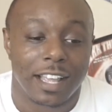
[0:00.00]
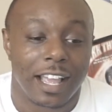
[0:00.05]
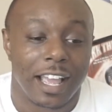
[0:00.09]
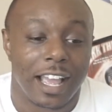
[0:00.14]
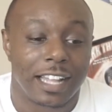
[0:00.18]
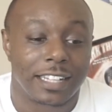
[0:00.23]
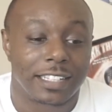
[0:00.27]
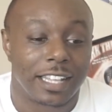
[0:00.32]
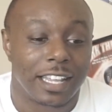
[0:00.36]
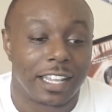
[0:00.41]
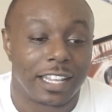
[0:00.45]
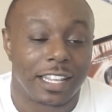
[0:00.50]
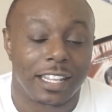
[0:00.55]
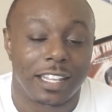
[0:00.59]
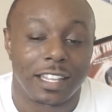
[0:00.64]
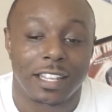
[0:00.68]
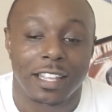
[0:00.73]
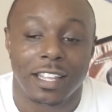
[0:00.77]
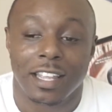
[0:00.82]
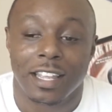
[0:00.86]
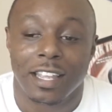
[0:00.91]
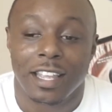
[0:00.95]
I
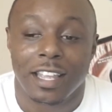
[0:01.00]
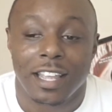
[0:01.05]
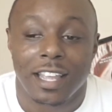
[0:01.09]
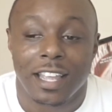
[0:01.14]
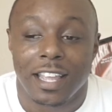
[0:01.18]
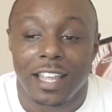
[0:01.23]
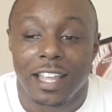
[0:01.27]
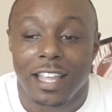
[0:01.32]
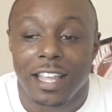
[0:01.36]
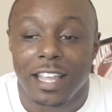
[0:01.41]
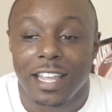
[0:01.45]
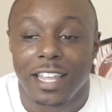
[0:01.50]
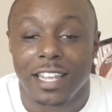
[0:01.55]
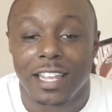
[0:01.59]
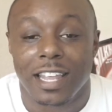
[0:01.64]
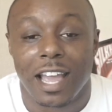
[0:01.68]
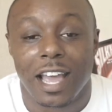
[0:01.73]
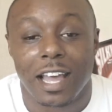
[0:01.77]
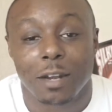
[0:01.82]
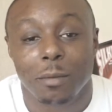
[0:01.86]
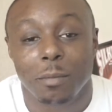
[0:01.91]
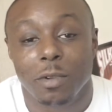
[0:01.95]
think he
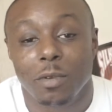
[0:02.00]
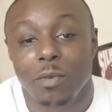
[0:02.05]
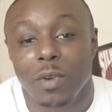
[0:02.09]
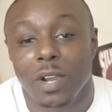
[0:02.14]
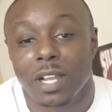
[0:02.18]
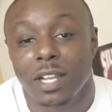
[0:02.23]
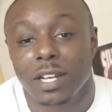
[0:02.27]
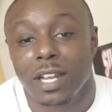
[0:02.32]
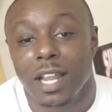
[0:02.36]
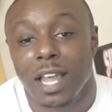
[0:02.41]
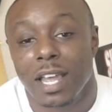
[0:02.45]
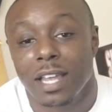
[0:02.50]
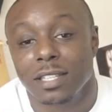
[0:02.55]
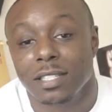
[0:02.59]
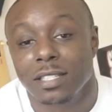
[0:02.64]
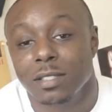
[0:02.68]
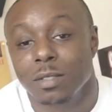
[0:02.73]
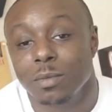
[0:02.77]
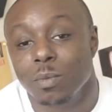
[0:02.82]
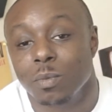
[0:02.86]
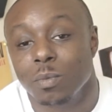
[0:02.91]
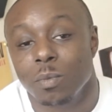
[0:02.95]
ought to be recognized
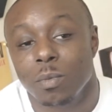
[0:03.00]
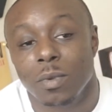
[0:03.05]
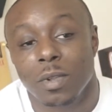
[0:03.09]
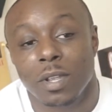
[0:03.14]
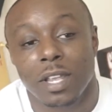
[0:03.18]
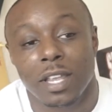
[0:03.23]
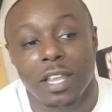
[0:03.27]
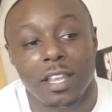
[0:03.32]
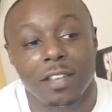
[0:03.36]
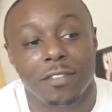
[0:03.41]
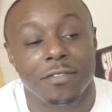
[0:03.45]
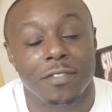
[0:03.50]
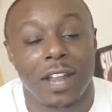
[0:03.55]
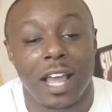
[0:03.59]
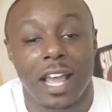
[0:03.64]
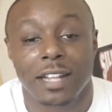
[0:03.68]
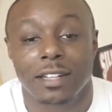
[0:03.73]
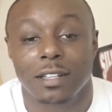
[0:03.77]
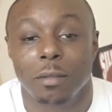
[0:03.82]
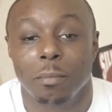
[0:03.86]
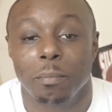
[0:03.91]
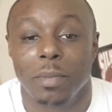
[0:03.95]
as, if
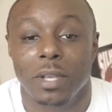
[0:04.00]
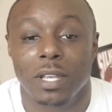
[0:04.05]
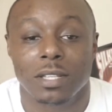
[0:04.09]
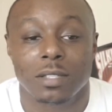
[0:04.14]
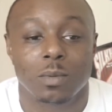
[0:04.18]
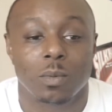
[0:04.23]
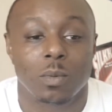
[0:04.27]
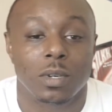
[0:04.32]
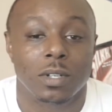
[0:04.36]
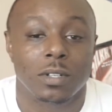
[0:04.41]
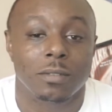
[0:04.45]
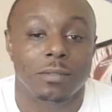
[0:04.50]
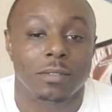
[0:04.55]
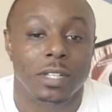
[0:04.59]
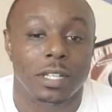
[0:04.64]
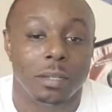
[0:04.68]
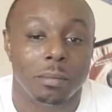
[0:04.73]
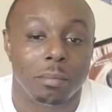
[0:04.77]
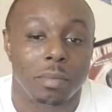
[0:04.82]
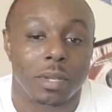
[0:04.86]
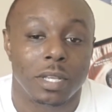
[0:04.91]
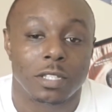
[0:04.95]
not the best, one of
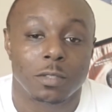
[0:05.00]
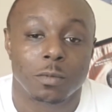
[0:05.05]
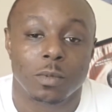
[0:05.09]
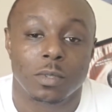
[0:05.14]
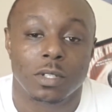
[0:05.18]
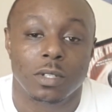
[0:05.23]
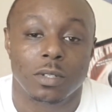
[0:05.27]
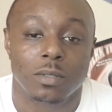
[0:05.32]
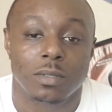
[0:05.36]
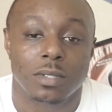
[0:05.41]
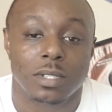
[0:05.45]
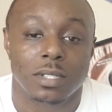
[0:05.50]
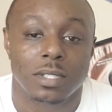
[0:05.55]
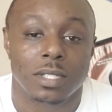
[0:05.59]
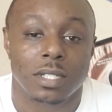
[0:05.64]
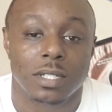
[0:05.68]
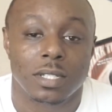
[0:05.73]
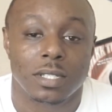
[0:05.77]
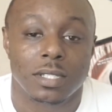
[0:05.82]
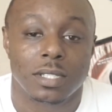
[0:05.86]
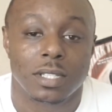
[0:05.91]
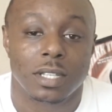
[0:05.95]
the best producers
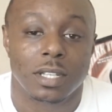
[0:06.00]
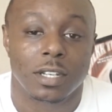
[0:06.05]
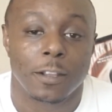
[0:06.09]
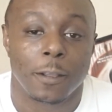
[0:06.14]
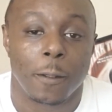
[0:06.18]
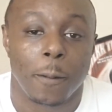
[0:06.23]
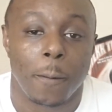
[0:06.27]
in the city.